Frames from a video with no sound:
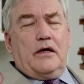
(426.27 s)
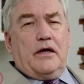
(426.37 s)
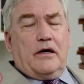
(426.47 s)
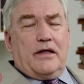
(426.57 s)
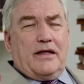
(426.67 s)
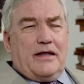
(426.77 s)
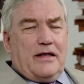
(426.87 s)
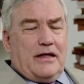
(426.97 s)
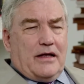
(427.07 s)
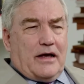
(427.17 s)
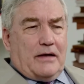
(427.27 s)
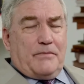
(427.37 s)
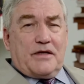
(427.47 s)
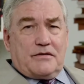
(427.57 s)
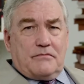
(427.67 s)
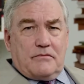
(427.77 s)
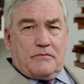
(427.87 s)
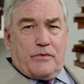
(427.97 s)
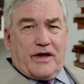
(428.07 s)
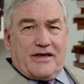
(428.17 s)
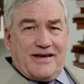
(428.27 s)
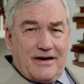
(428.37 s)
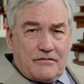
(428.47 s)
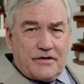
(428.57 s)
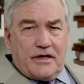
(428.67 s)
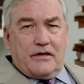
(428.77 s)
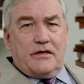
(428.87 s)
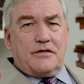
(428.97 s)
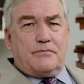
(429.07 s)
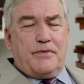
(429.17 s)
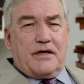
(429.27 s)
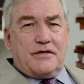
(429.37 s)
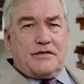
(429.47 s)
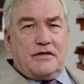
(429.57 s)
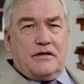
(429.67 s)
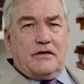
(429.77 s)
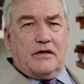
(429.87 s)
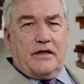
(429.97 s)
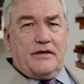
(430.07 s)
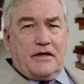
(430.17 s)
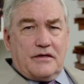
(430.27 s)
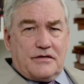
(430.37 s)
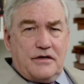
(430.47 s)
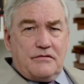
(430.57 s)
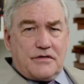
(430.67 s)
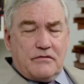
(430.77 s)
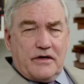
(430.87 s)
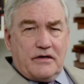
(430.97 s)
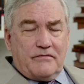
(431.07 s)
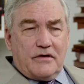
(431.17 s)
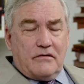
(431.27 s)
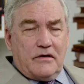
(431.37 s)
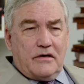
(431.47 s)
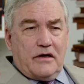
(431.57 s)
Now, I'm not recounting this because I think it's news to any of you,